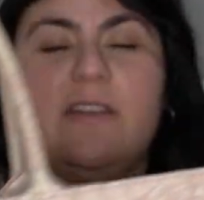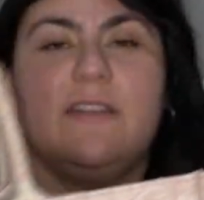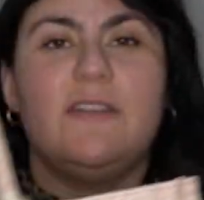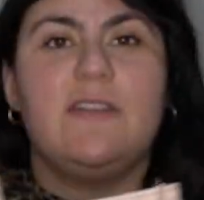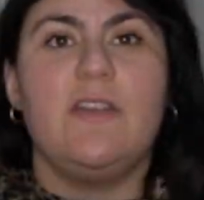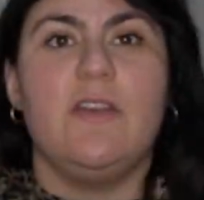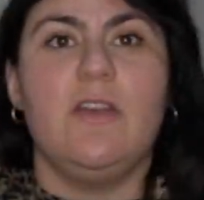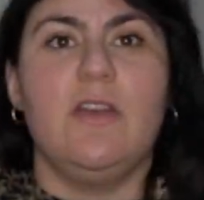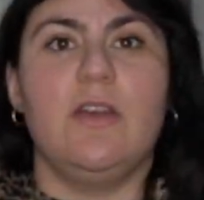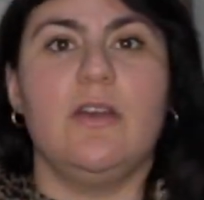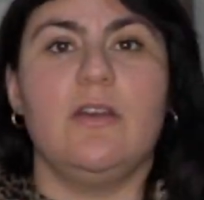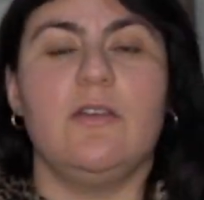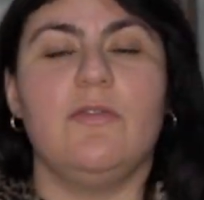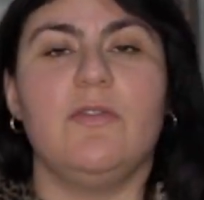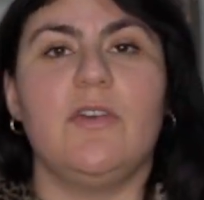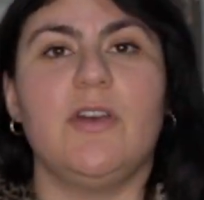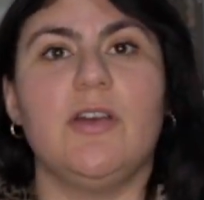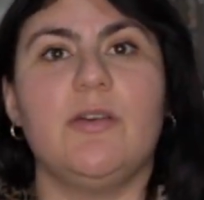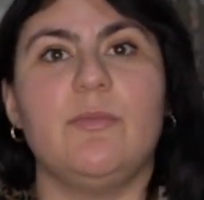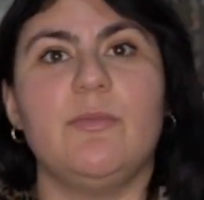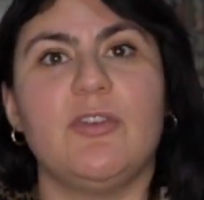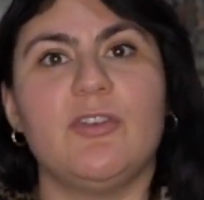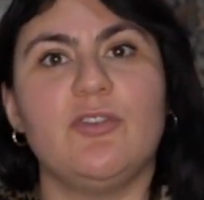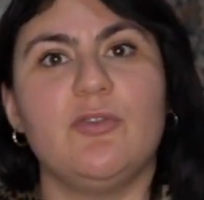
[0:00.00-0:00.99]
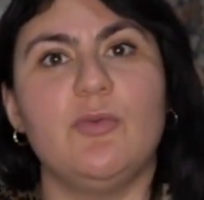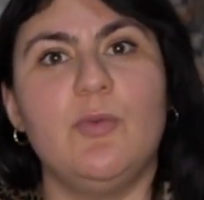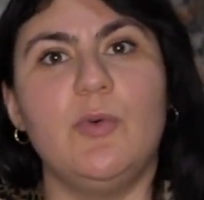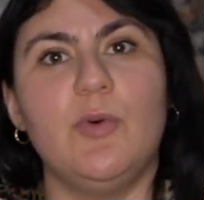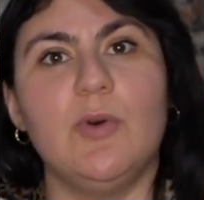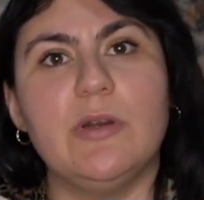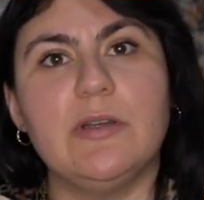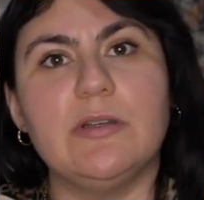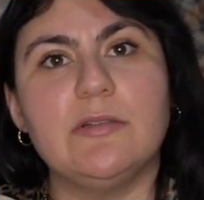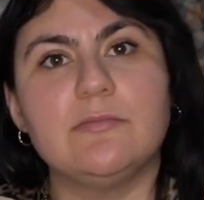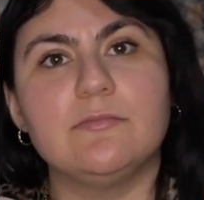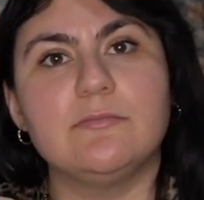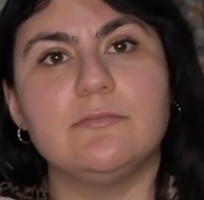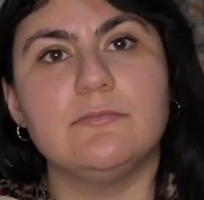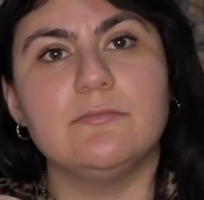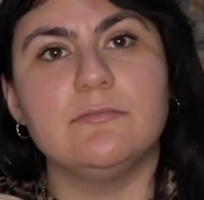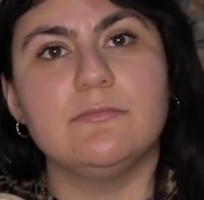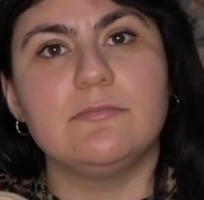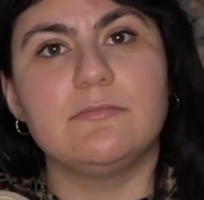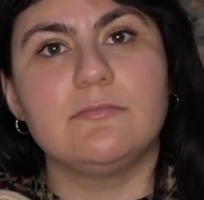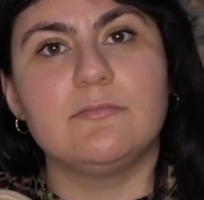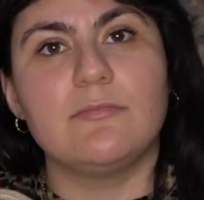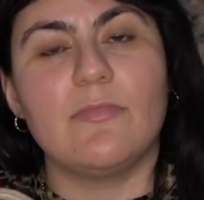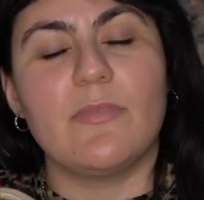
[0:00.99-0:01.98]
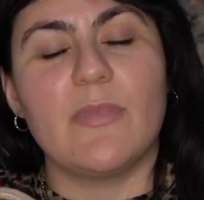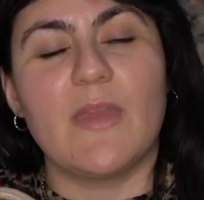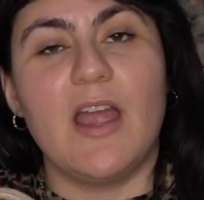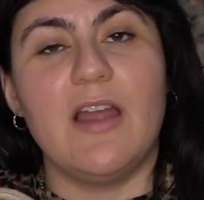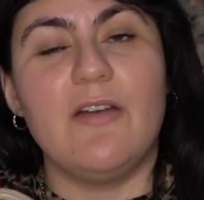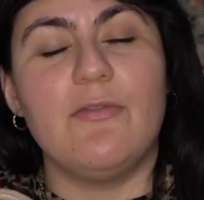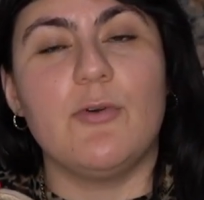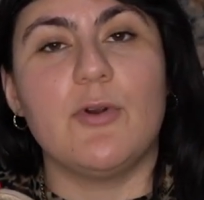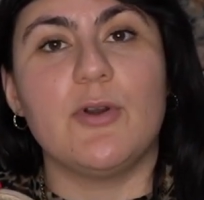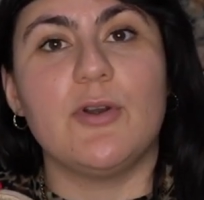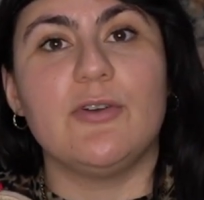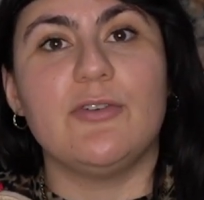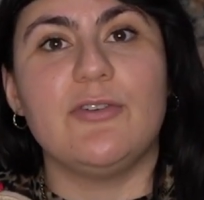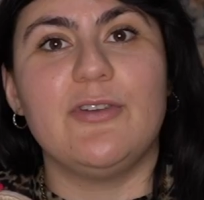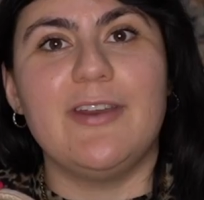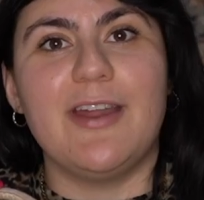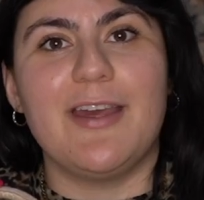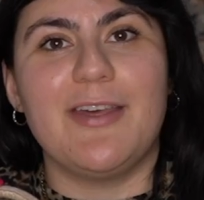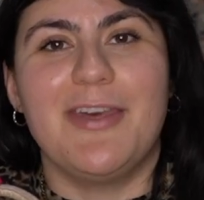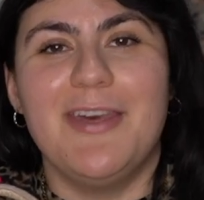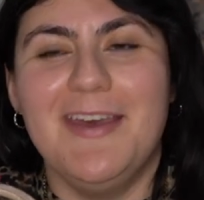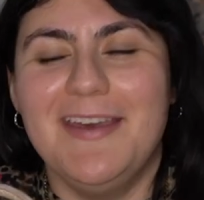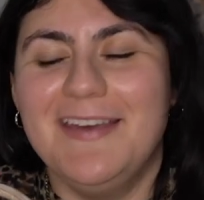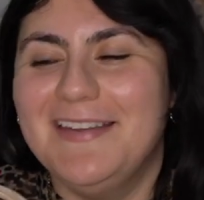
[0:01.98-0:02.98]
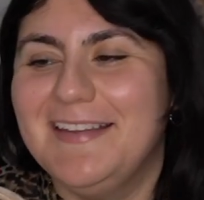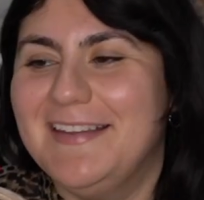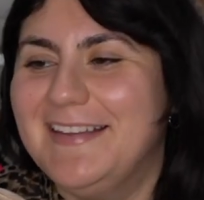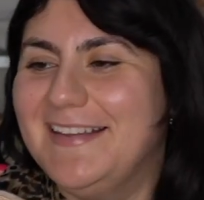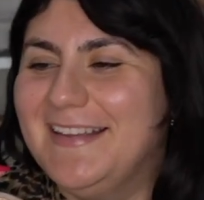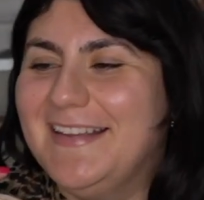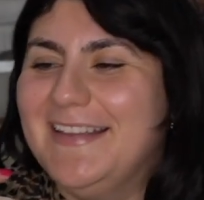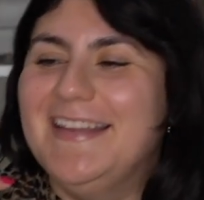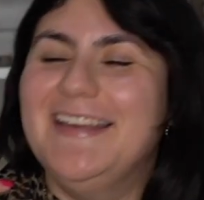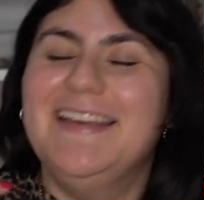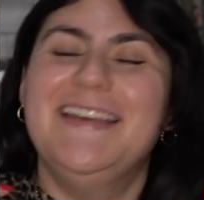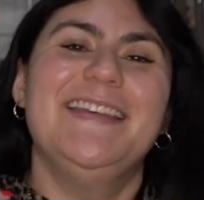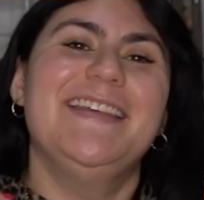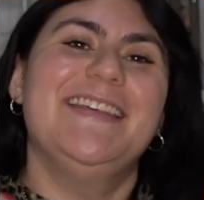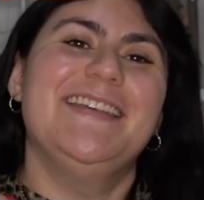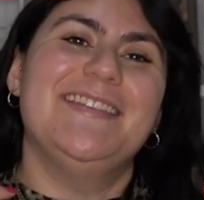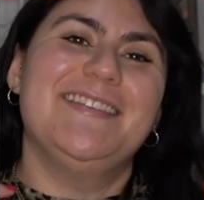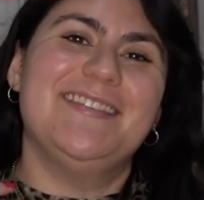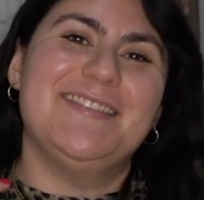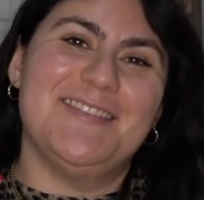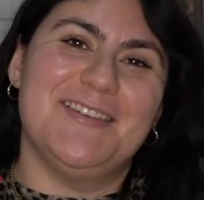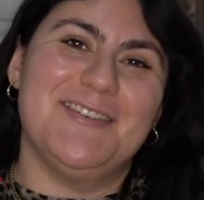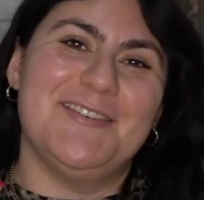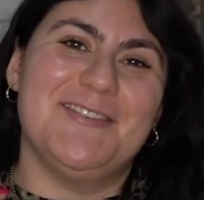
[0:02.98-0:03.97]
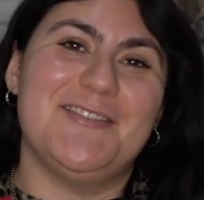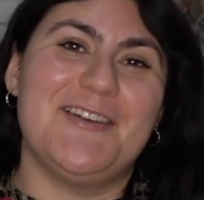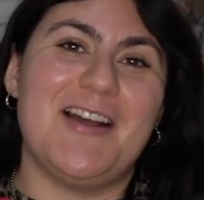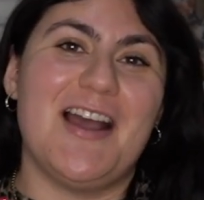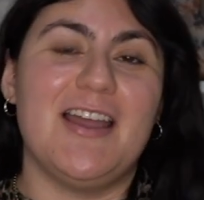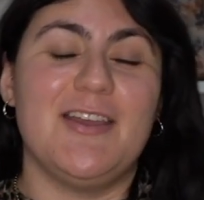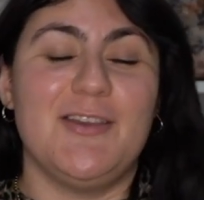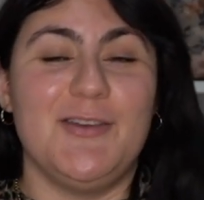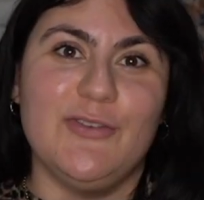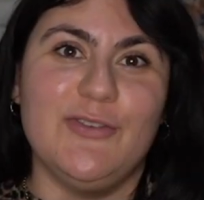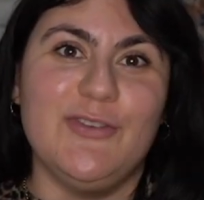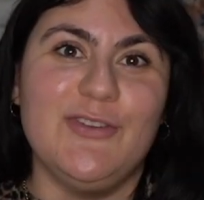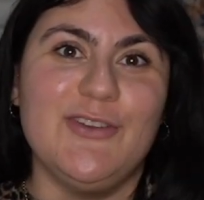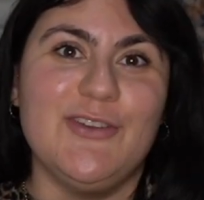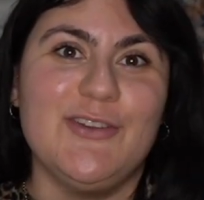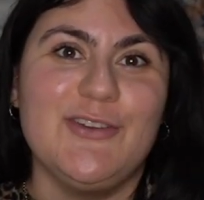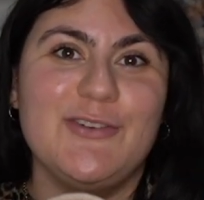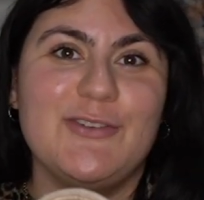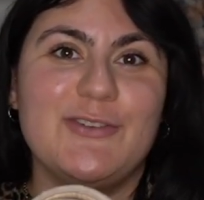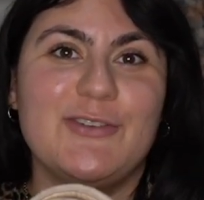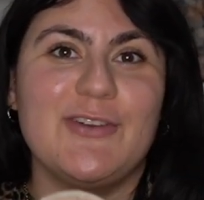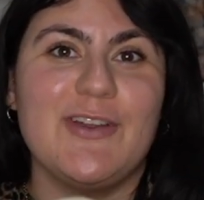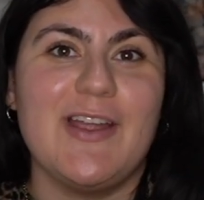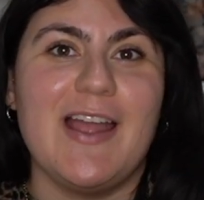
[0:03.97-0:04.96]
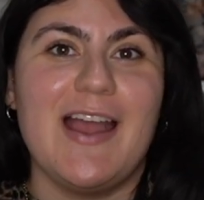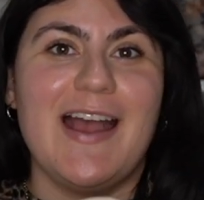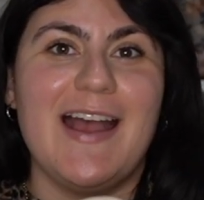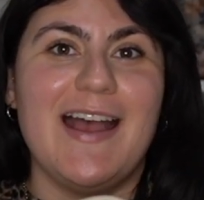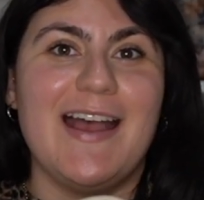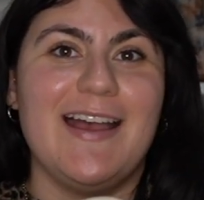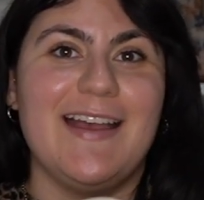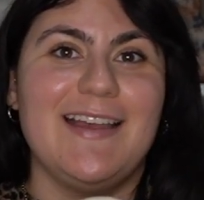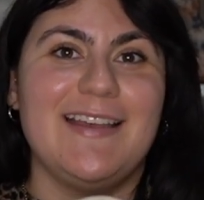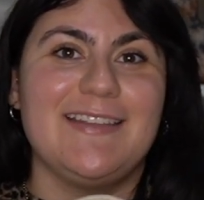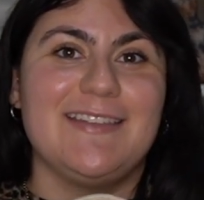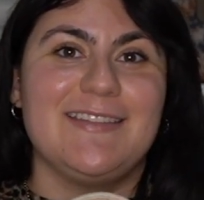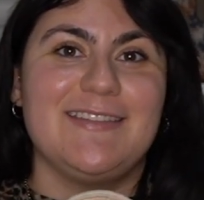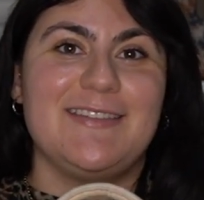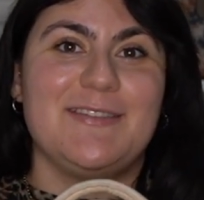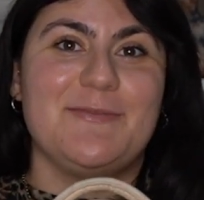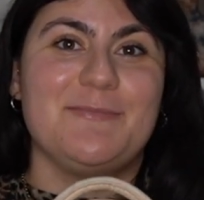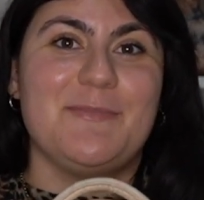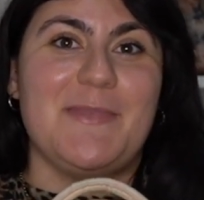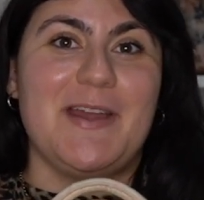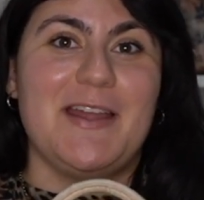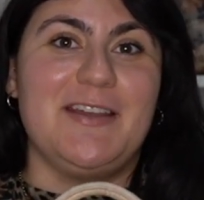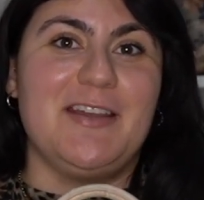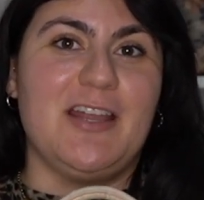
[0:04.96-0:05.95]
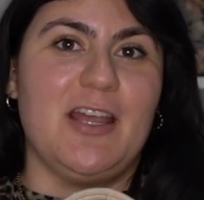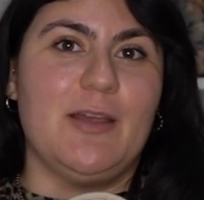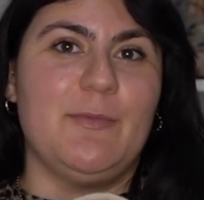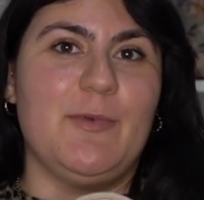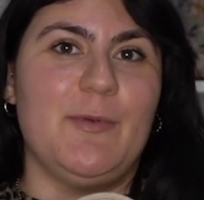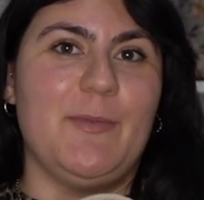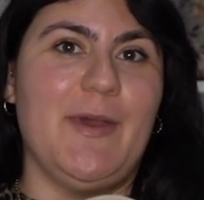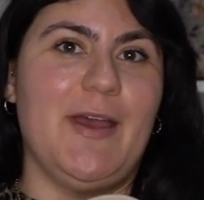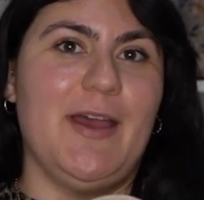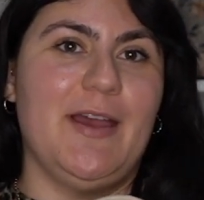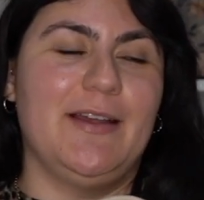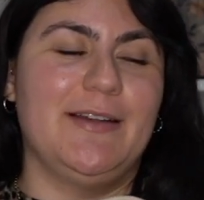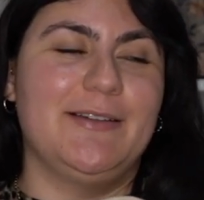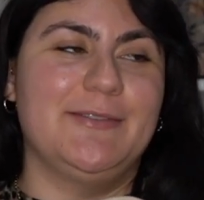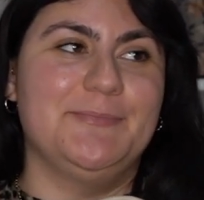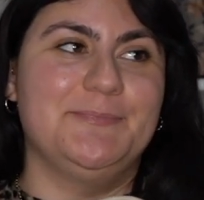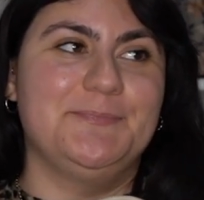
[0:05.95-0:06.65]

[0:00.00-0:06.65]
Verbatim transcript: is very much worn. I've worn her to death. So I used to use her as my diaper bag.